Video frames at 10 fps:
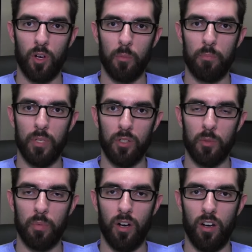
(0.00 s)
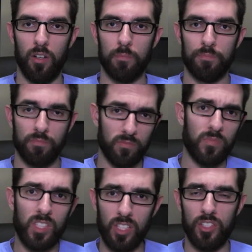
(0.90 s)
are built upon
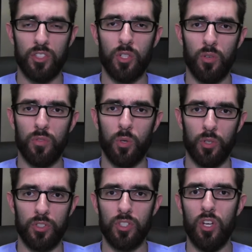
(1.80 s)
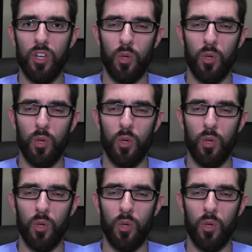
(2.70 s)
and so of course,